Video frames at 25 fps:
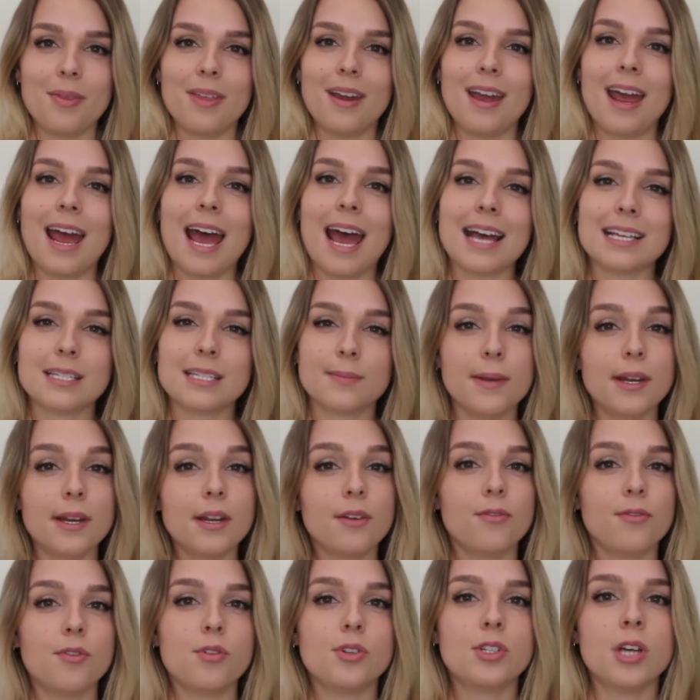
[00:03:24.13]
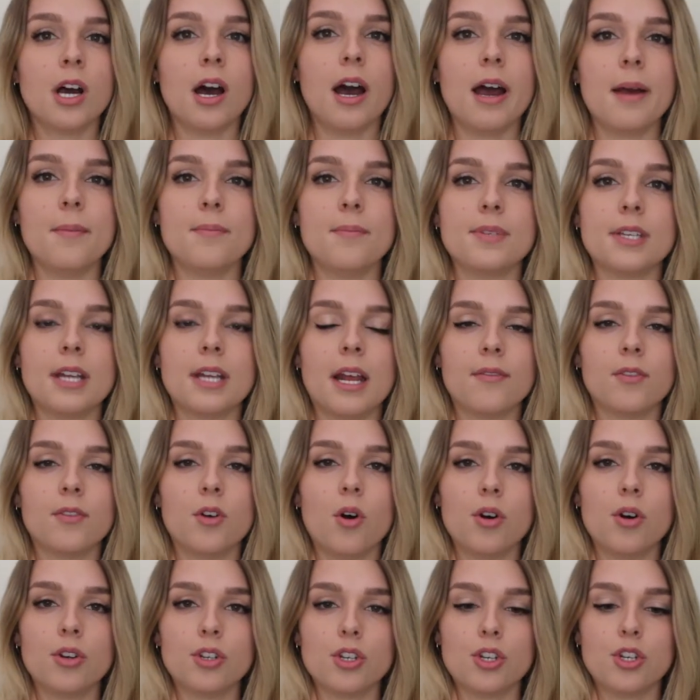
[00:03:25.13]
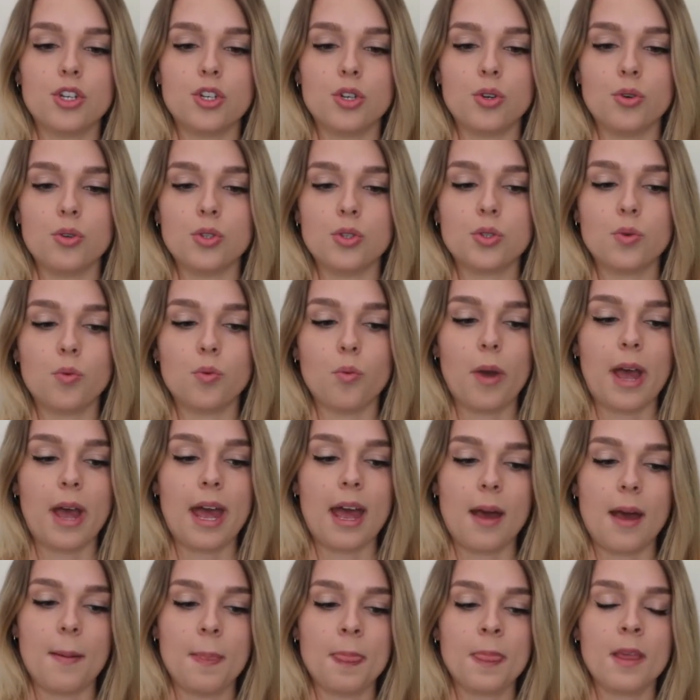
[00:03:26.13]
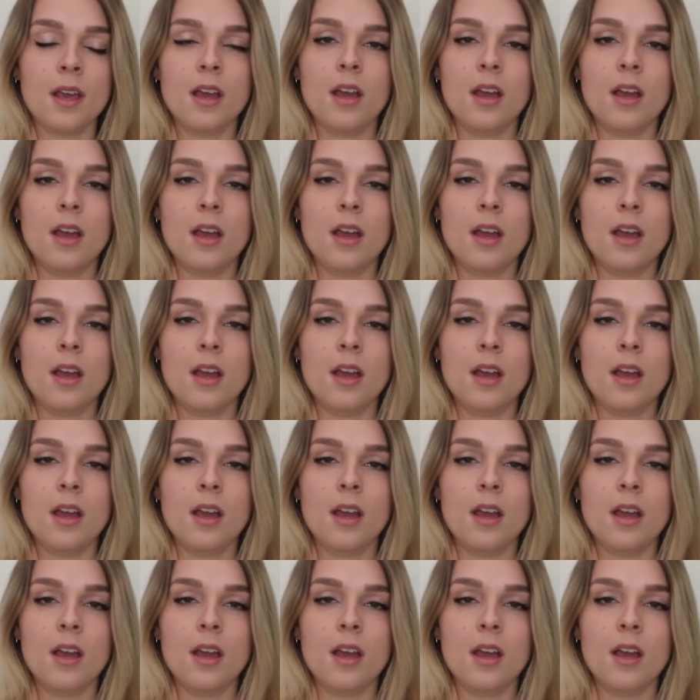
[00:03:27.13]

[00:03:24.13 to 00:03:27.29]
there has been a few times that I've gone to shoots where